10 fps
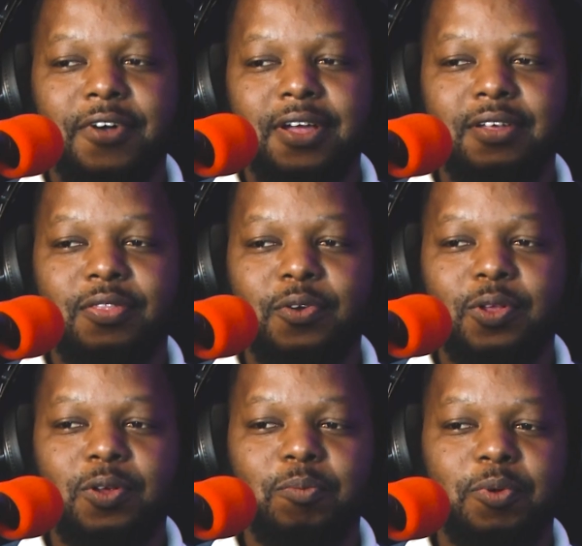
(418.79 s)
I could throw a
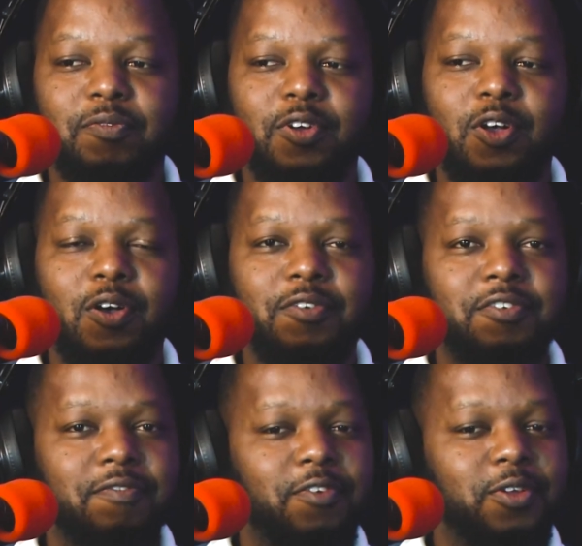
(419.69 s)
little bit of a
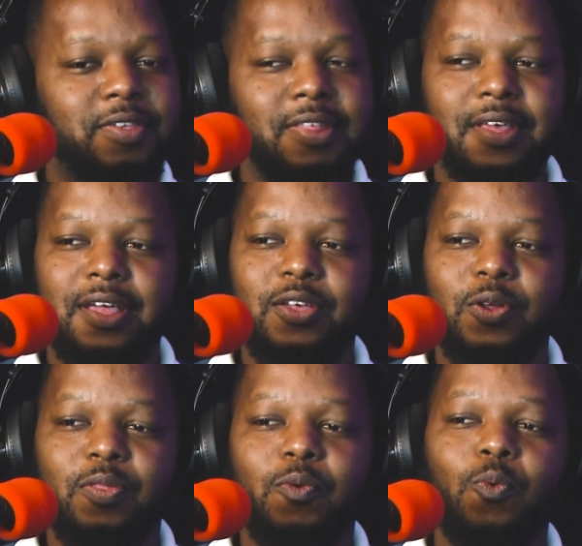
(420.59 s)
controversy there, you know, the